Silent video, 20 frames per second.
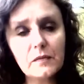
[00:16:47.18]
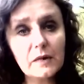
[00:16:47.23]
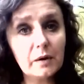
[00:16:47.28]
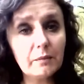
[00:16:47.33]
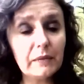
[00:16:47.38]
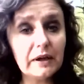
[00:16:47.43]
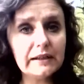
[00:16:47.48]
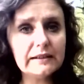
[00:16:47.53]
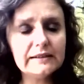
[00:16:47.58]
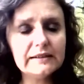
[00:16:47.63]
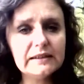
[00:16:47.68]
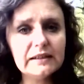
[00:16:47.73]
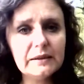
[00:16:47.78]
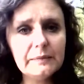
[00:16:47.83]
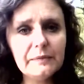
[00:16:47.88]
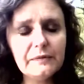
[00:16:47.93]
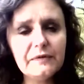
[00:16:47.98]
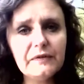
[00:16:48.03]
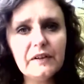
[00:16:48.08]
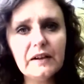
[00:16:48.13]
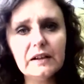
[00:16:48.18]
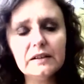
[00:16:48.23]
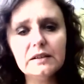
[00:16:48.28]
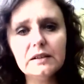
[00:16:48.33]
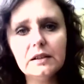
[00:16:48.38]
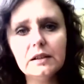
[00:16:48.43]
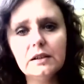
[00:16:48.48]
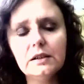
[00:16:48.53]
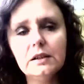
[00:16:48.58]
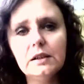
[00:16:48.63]
my
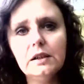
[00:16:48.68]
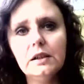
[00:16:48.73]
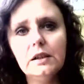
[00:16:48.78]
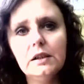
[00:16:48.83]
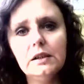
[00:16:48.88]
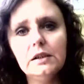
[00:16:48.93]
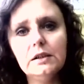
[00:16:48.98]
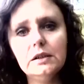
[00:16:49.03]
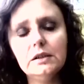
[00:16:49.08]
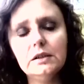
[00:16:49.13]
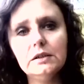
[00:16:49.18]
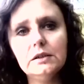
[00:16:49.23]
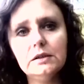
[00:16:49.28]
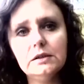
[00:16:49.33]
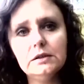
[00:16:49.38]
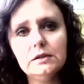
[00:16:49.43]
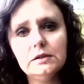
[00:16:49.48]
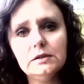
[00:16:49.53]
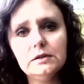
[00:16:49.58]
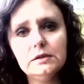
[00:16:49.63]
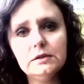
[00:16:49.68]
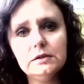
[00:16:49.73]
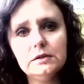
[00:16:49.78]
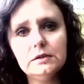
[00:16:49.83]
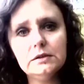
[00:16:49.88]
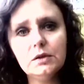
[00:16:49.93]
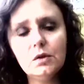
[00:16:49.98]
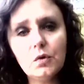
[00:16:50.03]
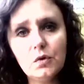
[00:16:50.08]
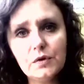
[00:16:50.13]
stepfather,
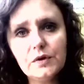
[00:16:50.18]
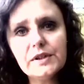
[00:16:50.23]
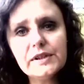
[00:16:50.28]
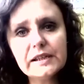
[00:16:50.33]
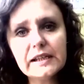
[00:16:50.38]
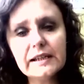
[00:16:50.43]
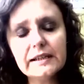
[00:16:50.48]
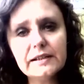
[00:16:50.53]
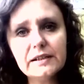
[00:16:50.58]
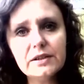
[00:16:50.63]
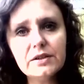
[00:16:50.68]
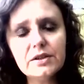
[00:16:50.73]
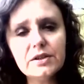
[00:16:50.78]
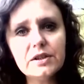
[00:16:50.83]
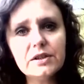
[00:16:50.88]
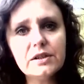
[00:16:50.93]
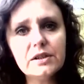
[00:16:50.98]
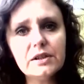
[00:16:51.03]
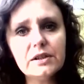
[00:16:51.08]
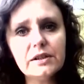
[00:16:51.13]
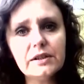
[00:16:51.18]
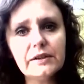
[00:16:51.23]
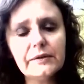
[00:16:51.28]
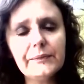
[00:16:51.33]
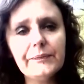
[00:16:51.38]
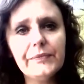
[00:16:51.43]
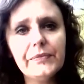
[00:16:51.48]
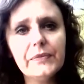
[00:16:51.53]
who is an engineer,